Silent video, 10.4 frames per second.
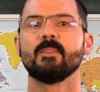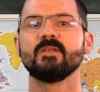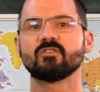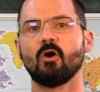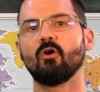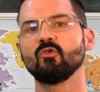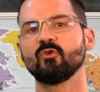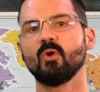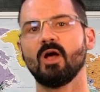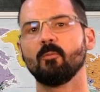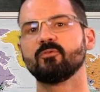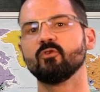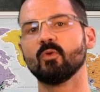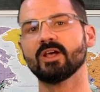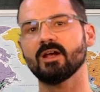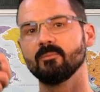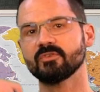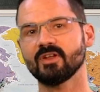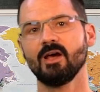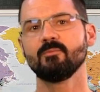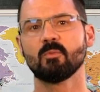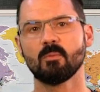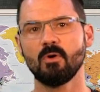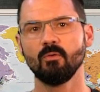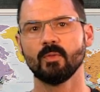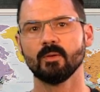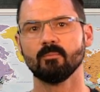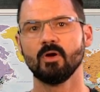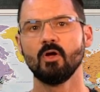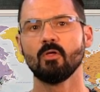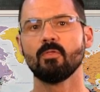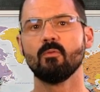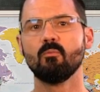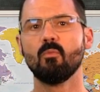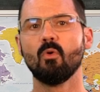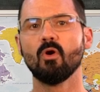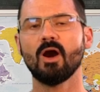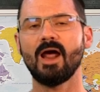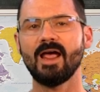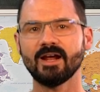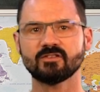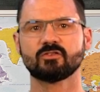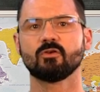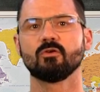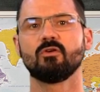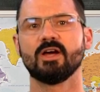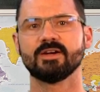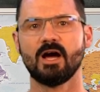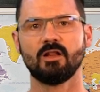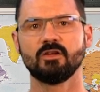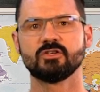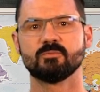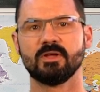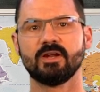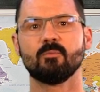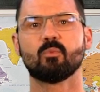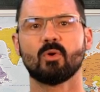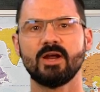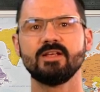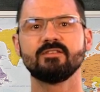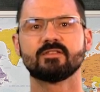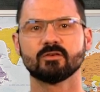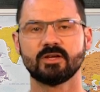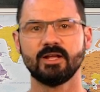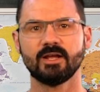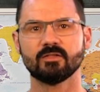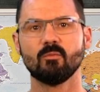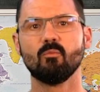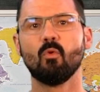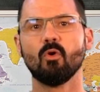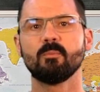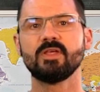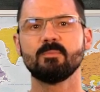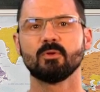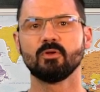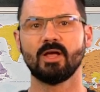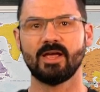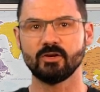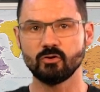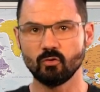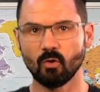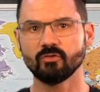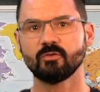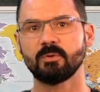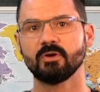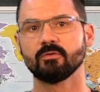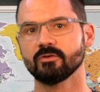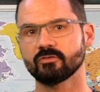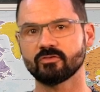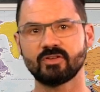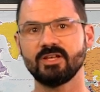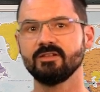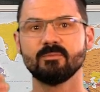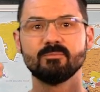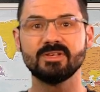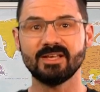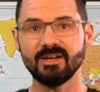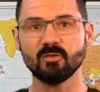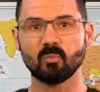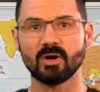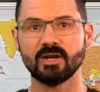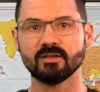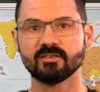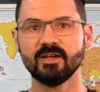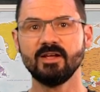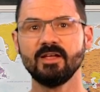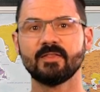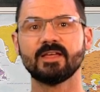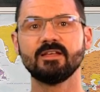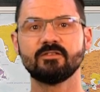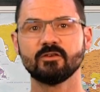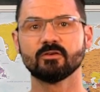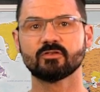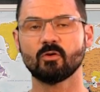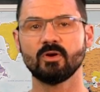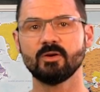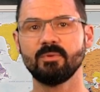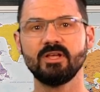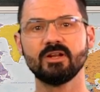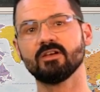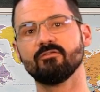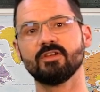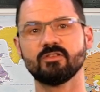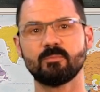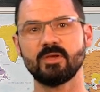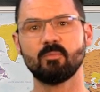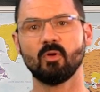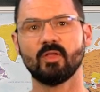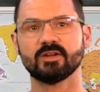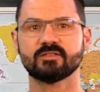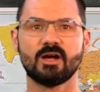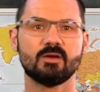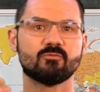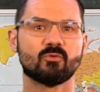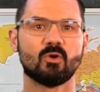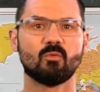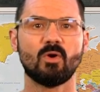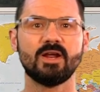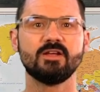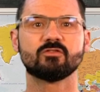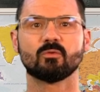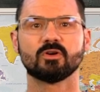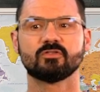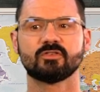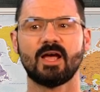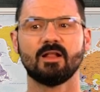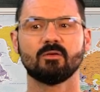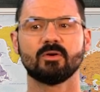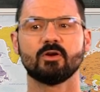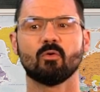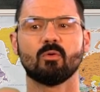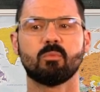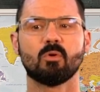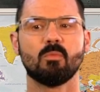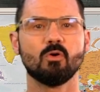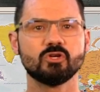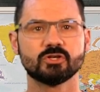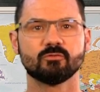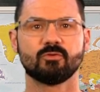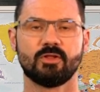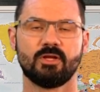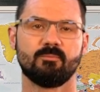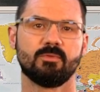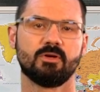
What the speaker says: This also helps you when it comes time to promote them. The more external acknowledgement and praise they're getting, the more people and your superiors are seeing them getting praised, the easier it's going to be to convince people that it's time for a raise or a salary or a promotion for them.